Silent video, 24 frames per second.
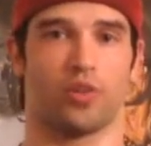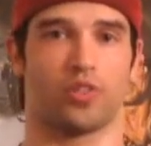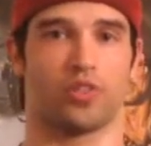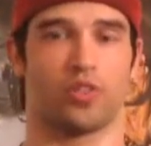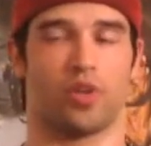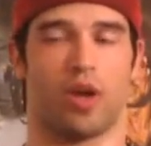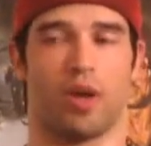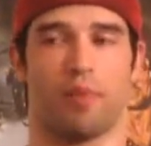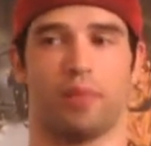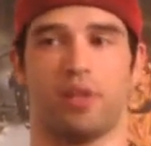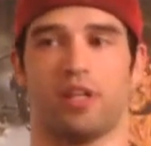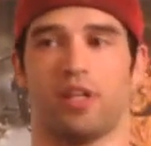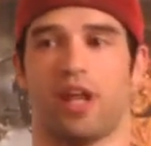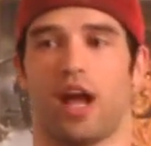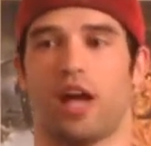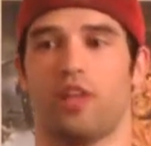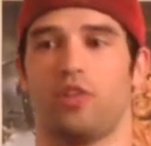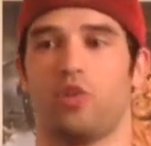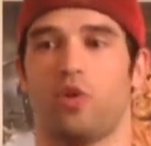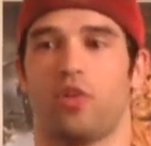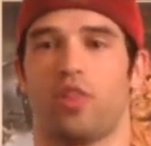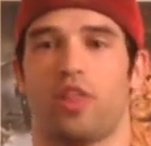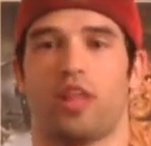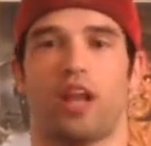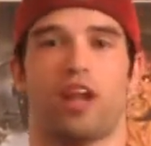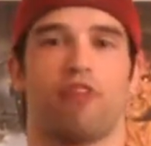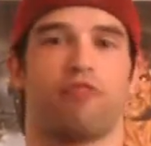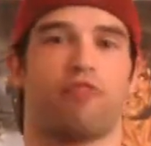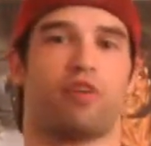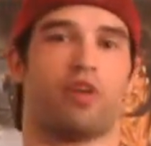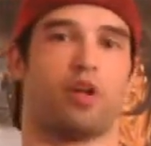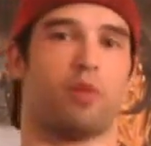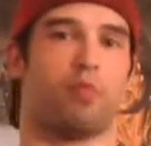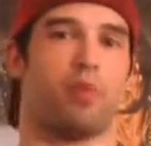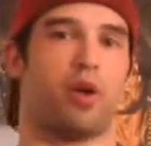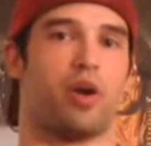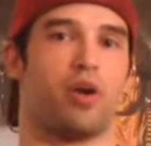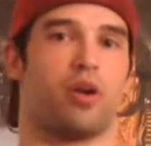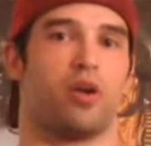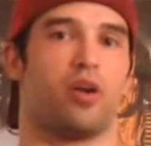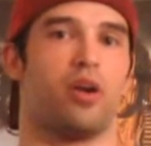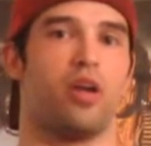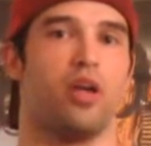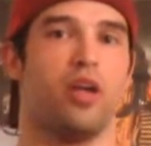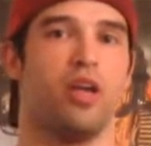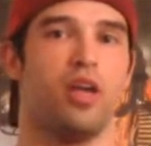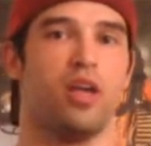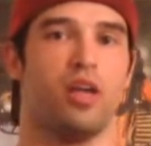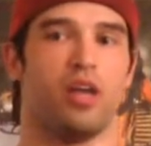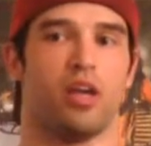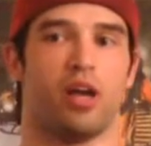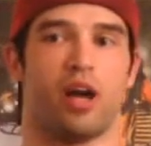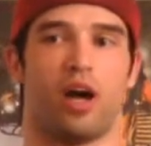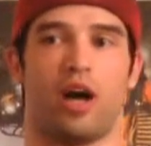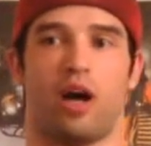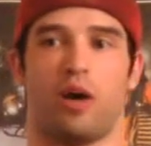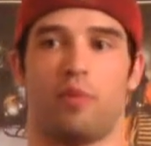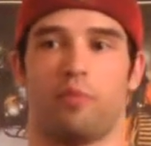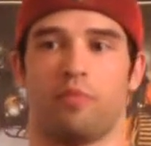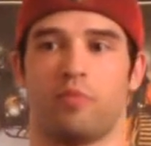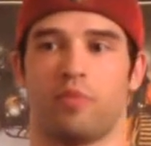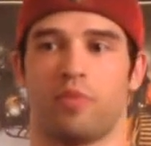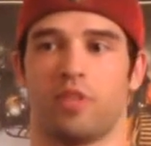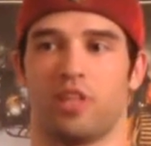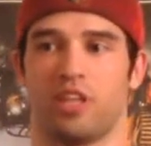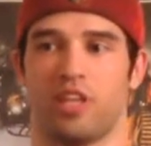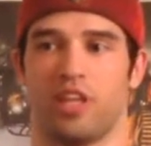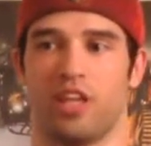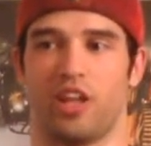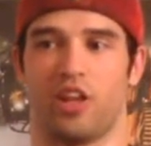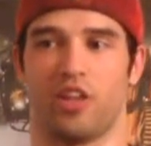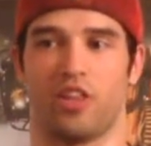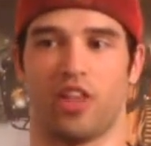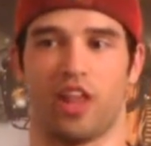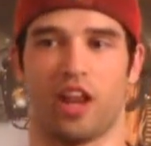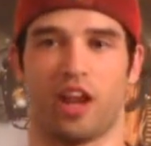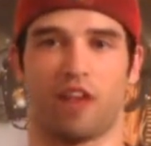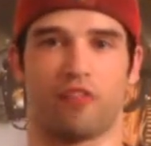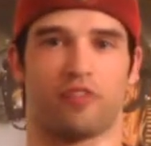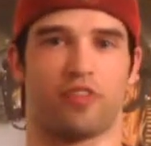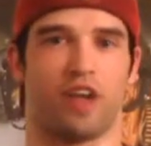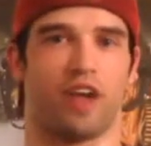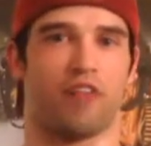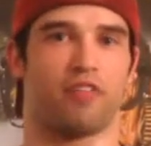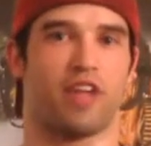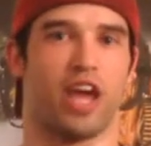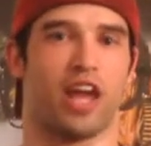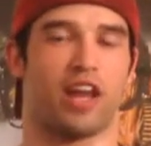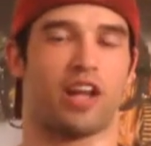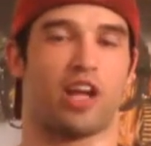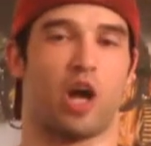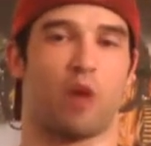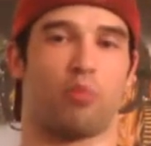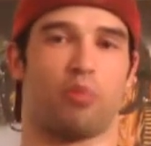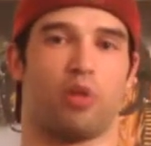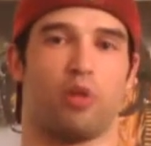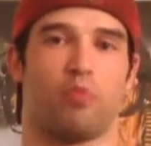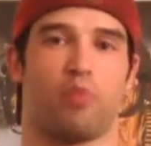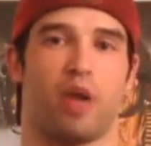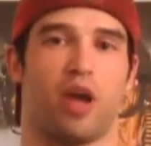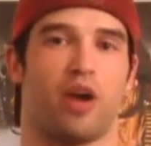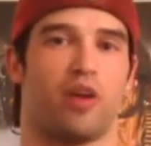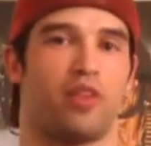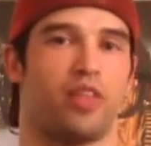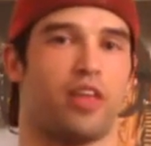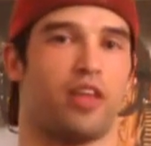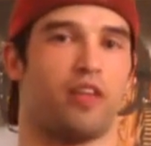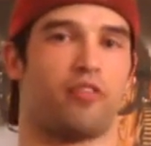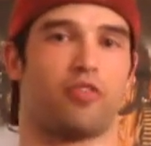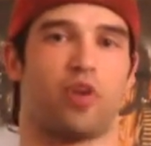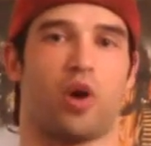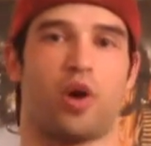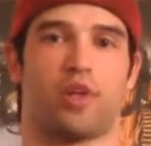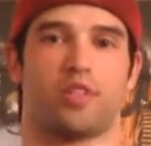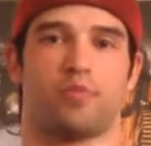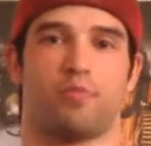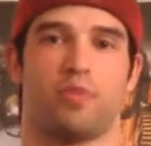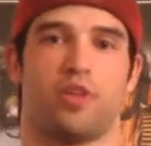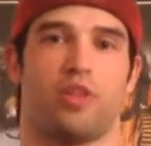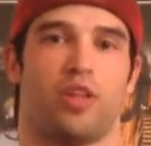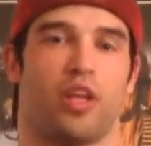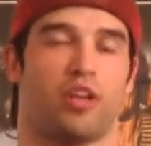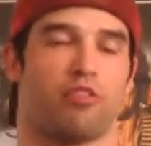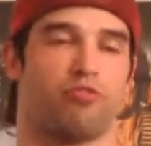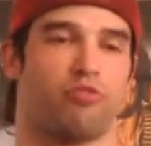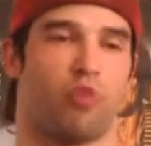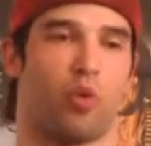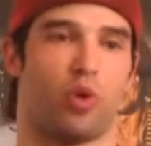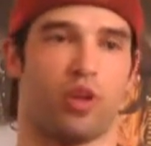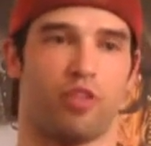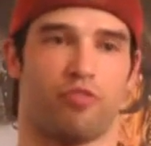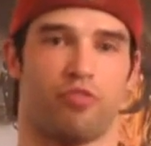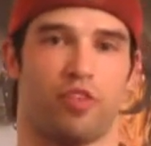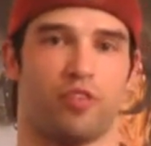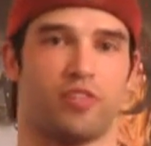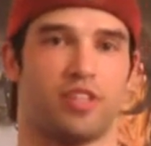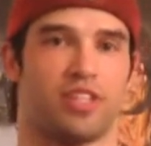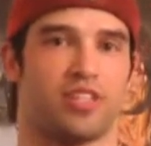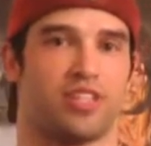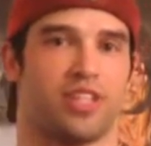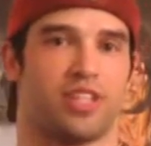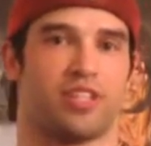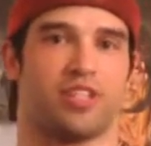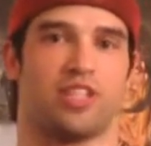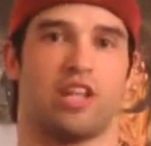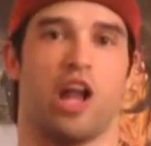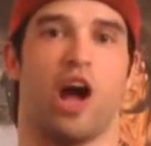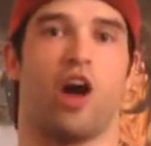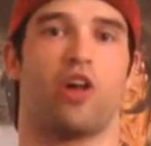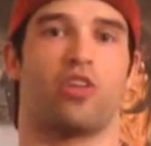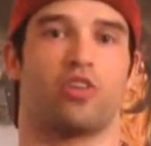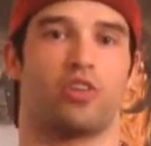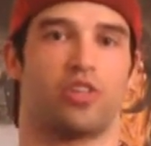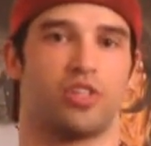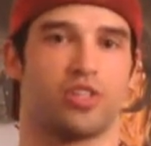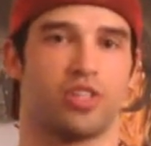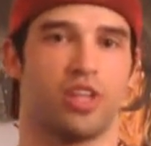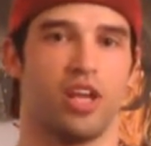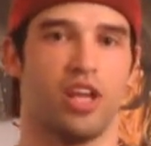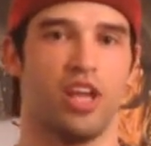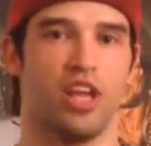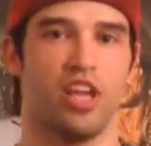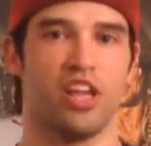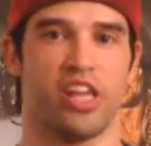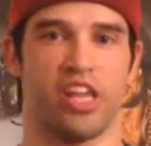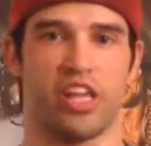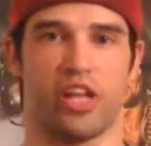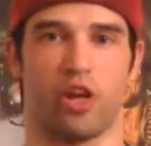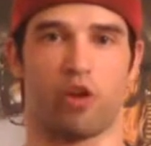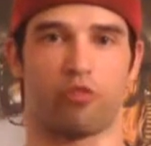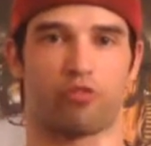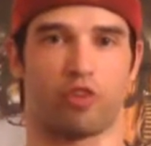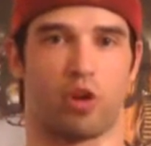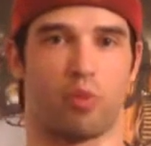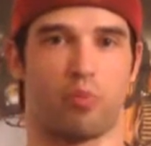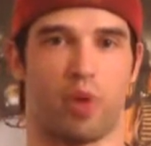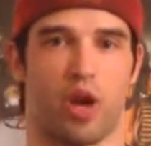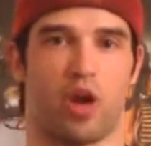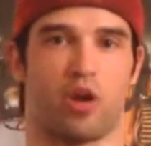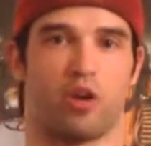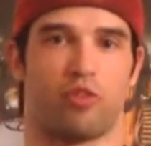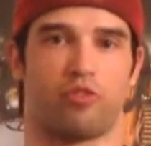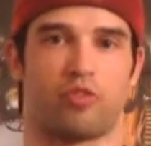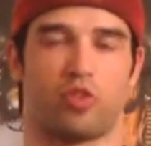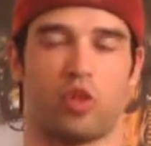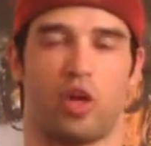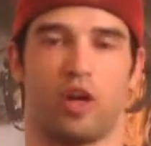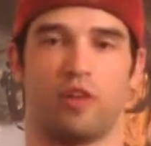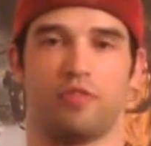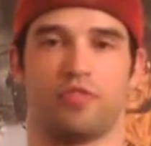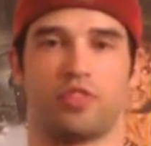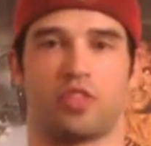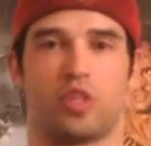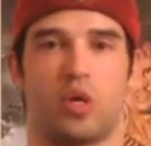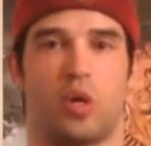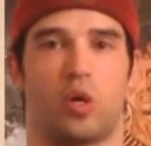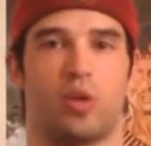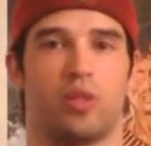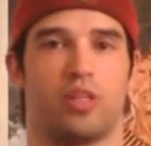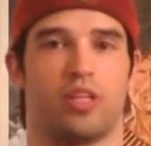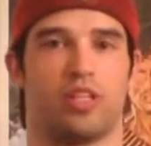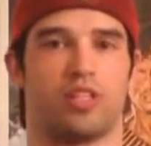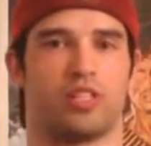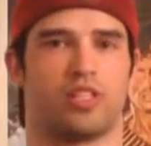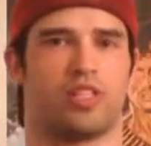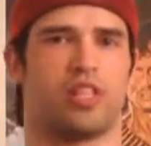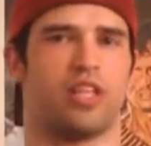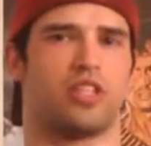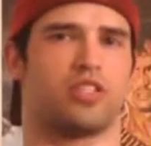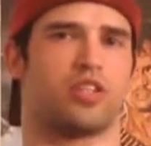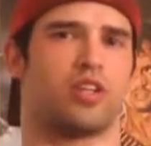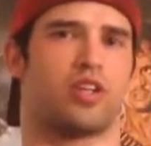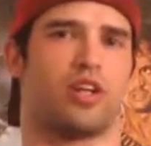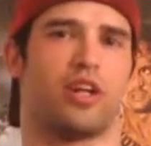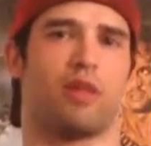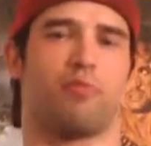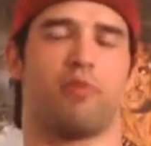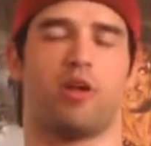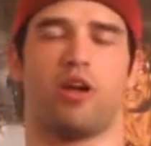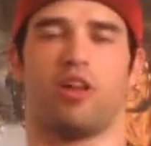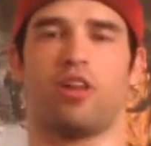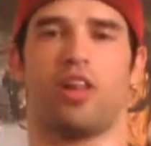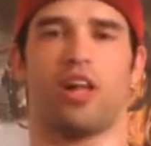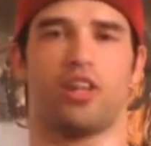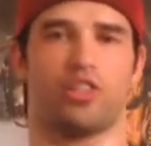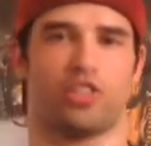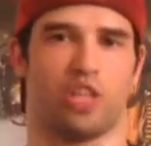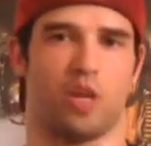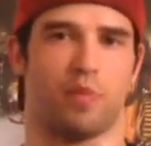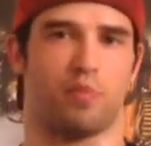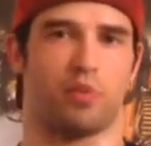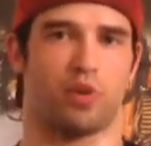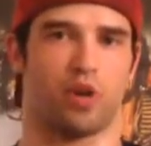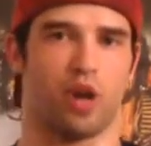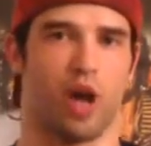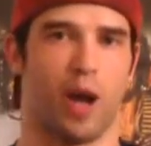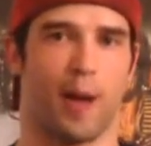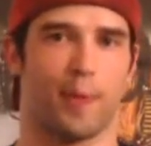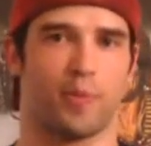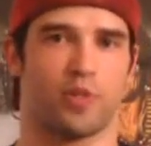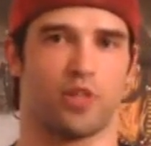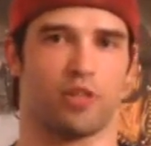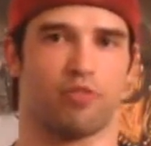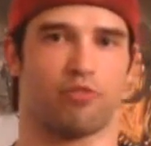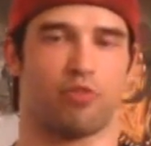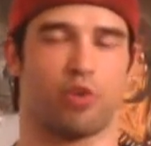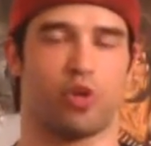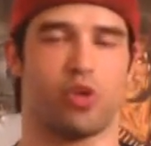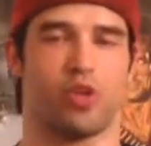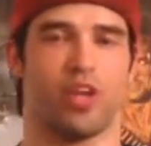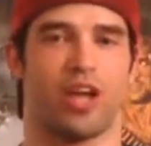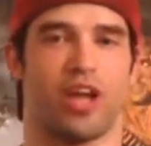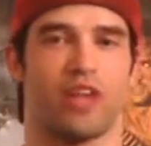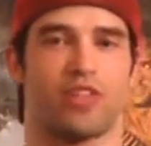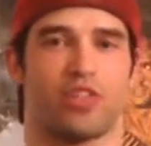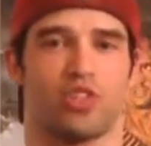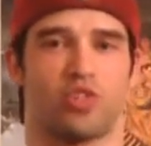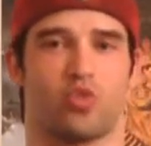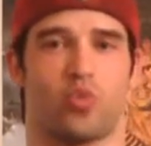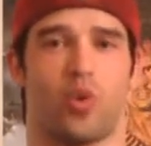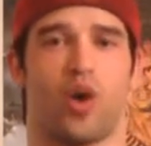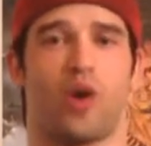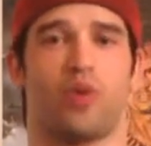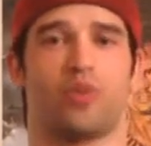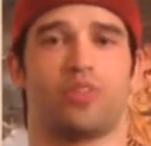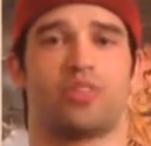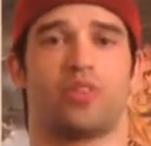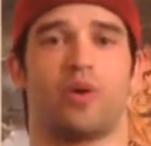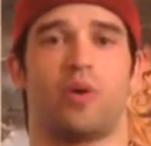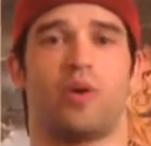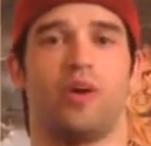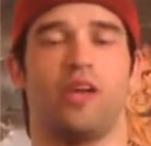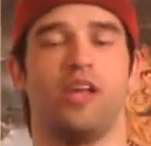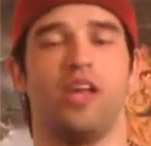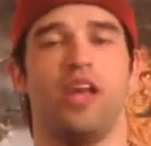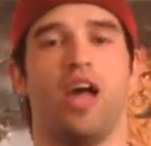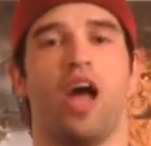So I mean, I know that I found a pair, I've got a couple of pairs that have cost me like $40, $50, $60, you know, for a pair of gloves. So these are going to be a lot cheaper option for you guys as well. So